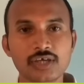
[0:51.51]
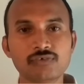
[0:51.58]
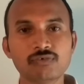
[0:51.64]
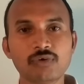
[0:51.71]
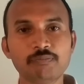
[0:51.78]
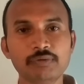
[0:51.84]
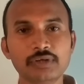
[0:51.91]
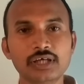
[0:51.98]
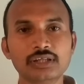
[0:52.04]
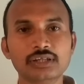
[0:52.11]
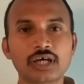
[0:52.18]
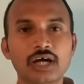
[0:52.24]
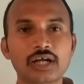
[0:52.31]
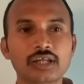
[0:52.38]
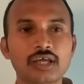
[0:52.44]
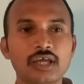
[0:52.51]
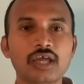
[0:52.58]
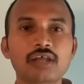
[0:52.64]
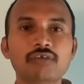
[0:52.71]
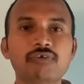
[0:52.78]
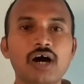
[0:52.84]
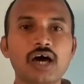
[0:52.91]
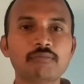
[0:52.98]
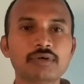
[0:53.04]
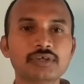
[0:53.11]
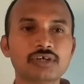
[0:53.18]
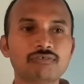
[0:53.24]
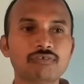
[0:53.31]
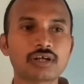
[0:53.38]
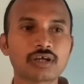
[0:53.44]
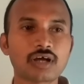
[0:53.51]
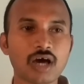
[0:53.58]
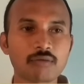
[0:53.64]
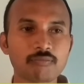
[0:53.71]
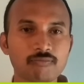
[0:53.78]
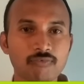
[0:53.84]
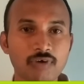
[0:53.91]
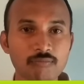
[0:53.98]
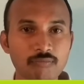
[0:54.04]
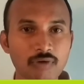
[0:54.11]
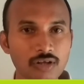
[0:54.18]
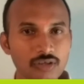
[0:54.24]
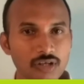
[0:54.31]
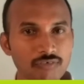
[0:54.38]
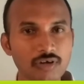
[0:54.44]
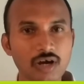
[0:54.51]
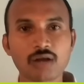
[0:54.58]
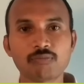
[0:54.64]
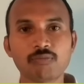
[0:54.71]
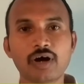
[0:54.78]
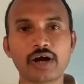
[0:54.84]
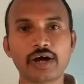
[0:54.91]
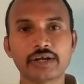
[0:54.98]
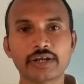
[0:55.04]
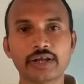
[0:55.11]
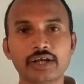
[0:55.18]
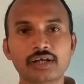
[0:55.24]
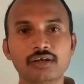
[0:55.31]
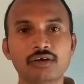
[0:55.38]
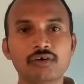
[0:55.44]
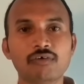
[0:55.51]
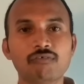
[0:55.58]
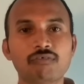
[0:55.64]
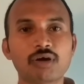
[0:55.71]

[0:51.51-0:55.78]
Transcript: His opinion that in formation of one molecule of carbohydrate,